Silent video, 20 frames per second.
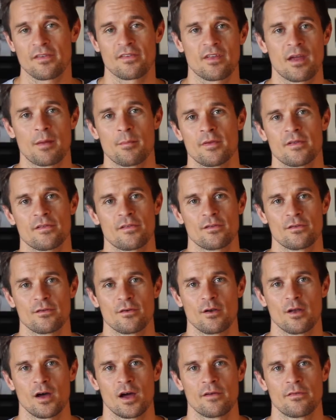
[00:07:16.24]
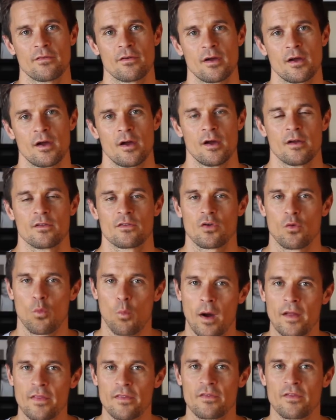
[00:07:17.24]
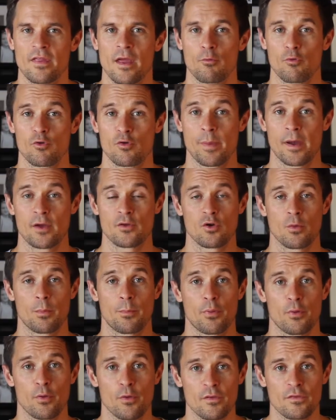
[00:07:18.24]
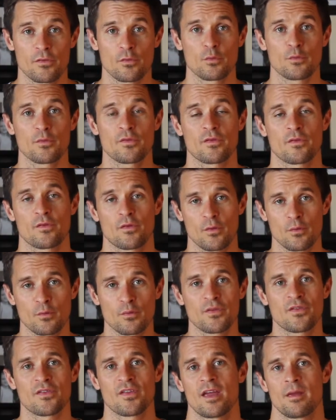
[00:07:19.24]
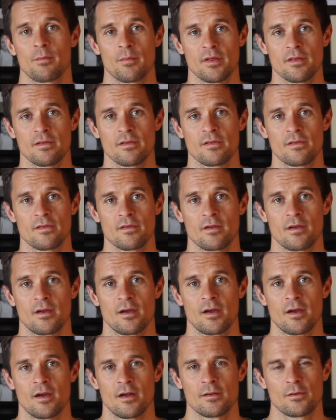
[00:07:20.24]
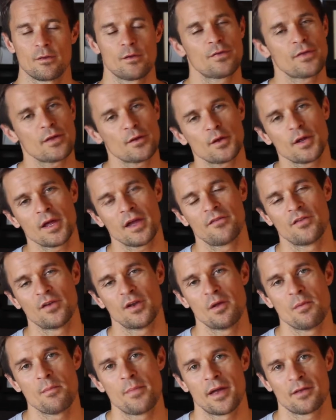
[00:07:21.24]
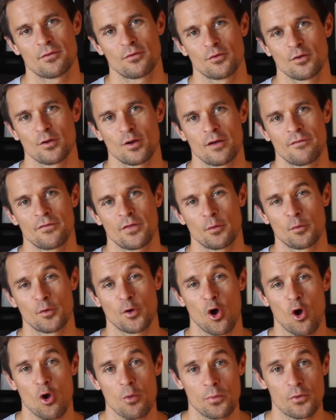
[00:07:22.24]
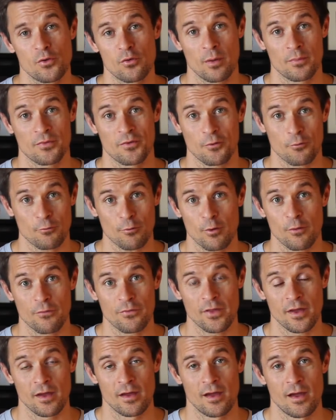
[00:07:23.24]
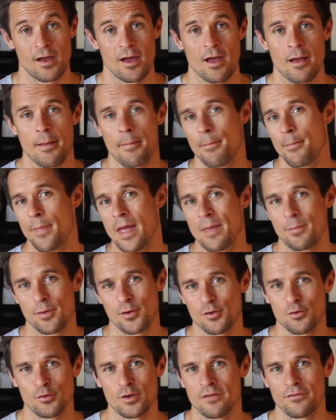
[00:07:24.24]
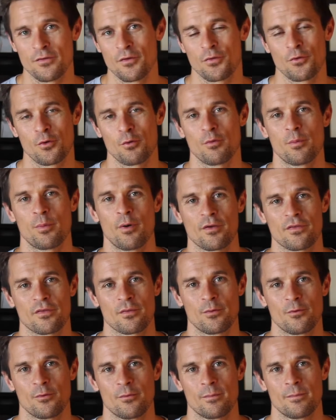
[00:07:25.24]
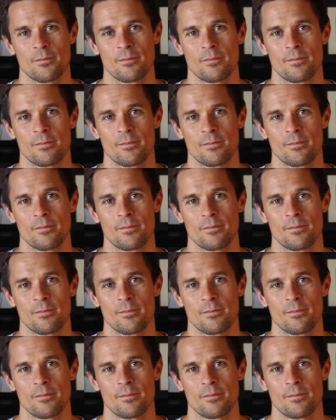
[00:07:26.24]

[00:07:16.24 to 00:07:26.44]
statements in your life to ones that were about your personal skills statements, do you think it would have an impact on your life that would open you up to growth that maybe you never thought were possible?